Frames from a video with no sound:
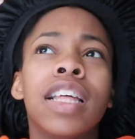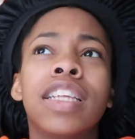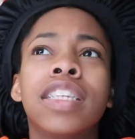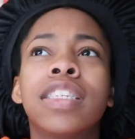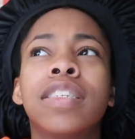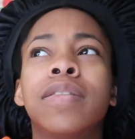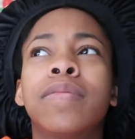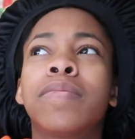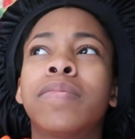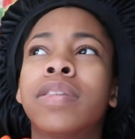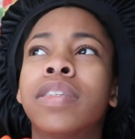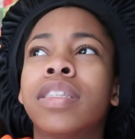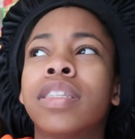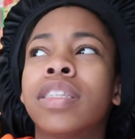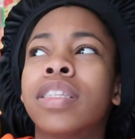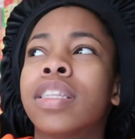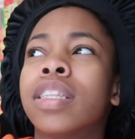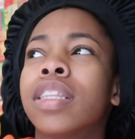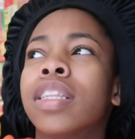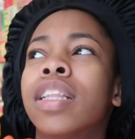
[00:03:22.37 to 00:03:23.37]

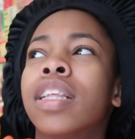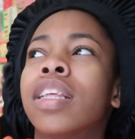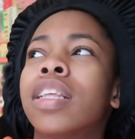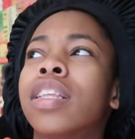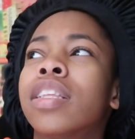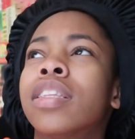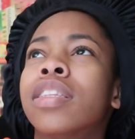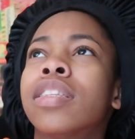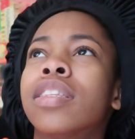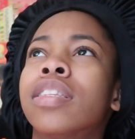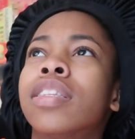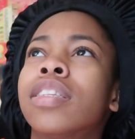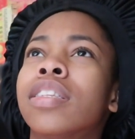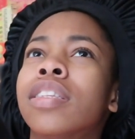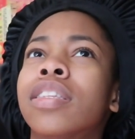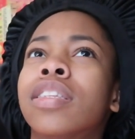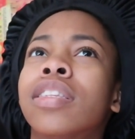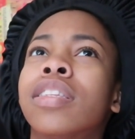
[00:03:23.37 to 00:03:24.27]
Nobody speaks.